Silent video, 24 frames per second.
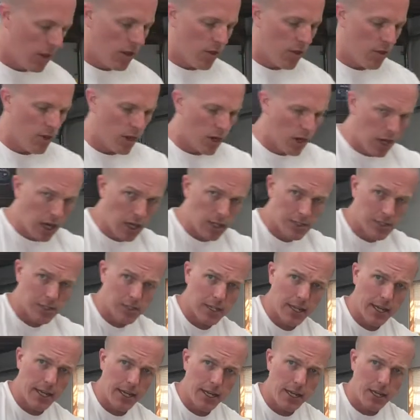They're
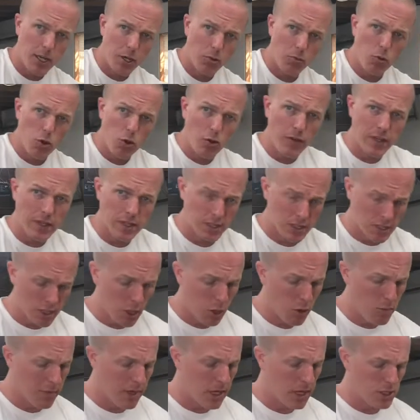oscillating and moving
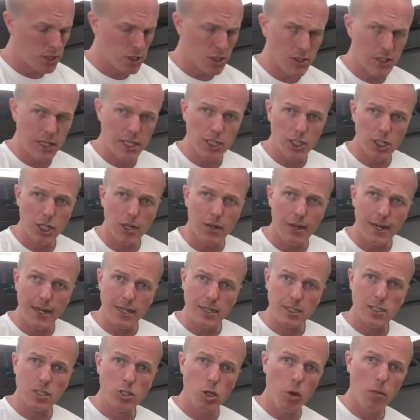so much and they
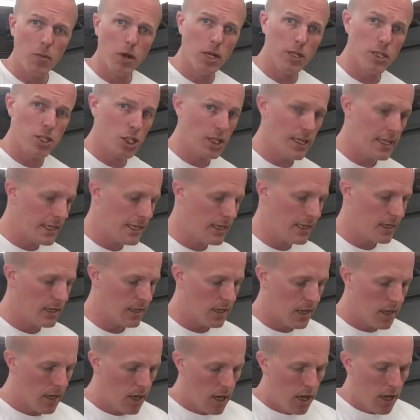generate so much heat,
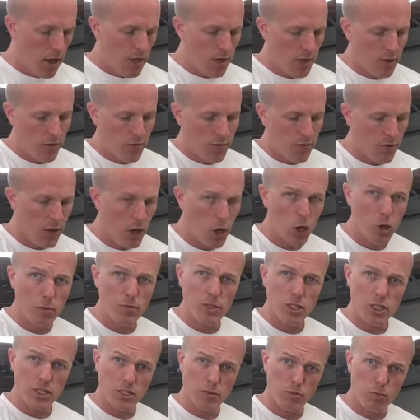the
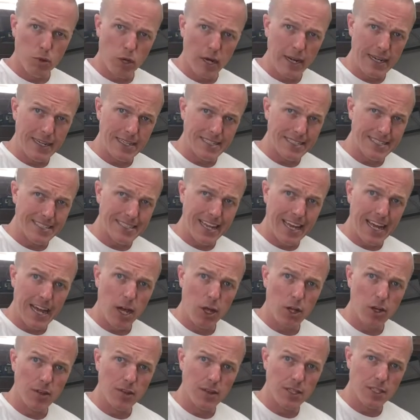foam just breaks
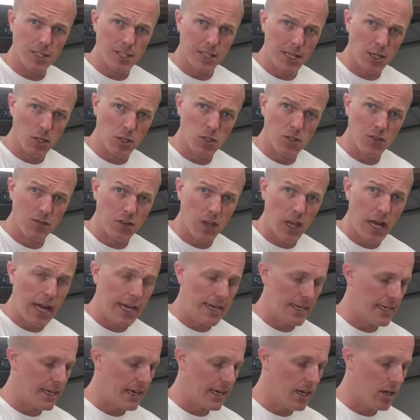down and the cells
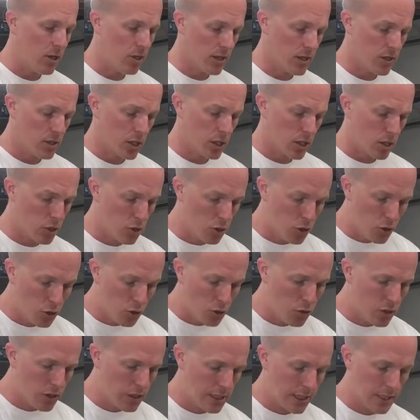flatten out and the glue
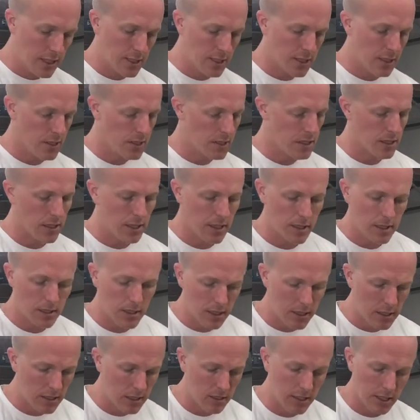releases and it
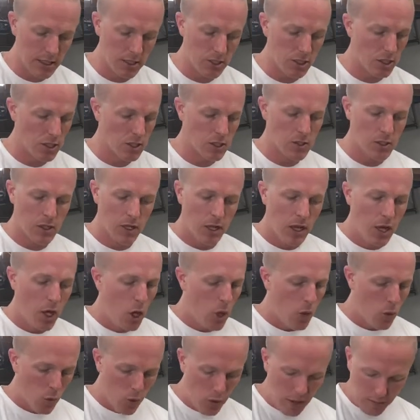literally just
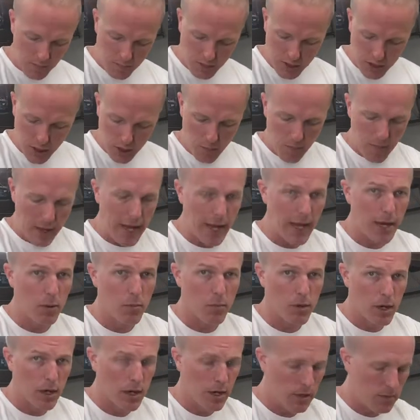rips your pad
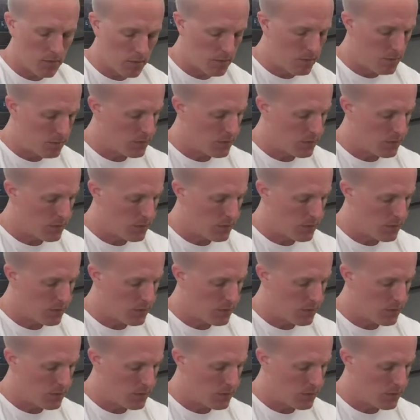apart.